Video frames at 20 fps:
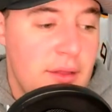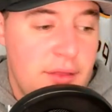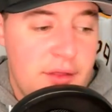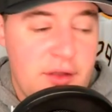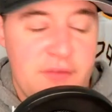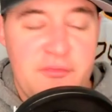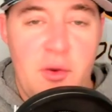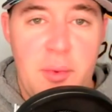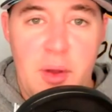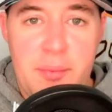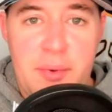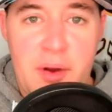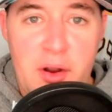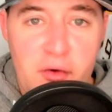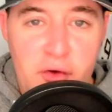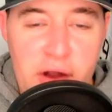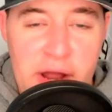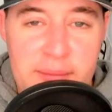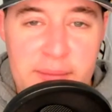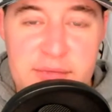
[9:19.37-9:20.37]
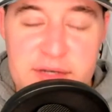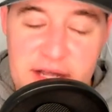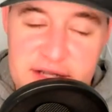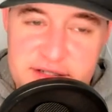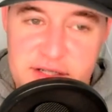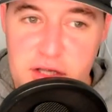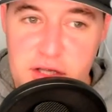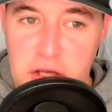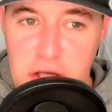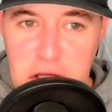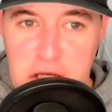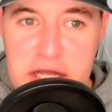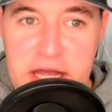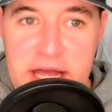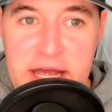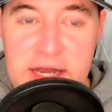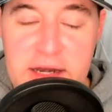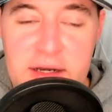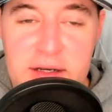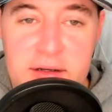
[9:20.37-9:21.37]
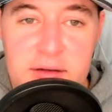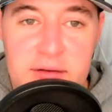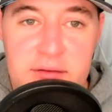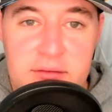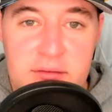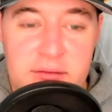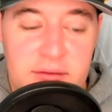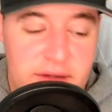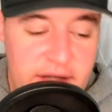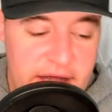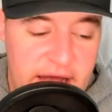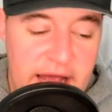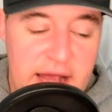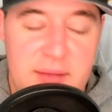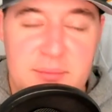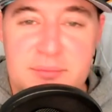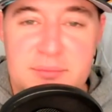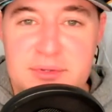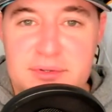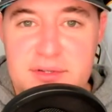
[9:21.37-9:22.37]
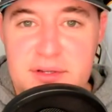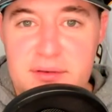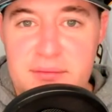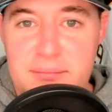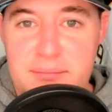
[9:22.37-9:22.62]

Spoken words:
their football program doesn't look at games